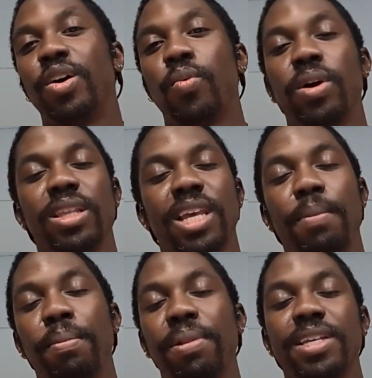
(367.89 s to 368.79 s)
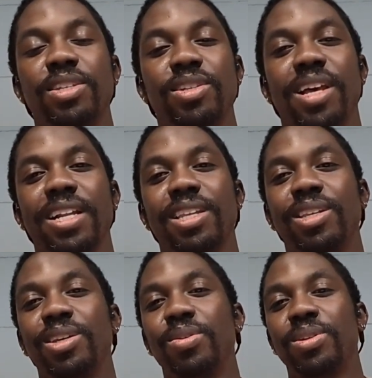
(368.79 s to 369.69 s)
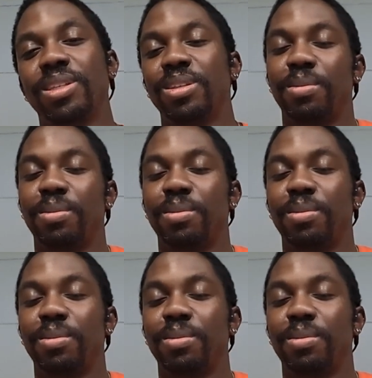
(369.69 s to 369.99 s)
what type of places you like to do is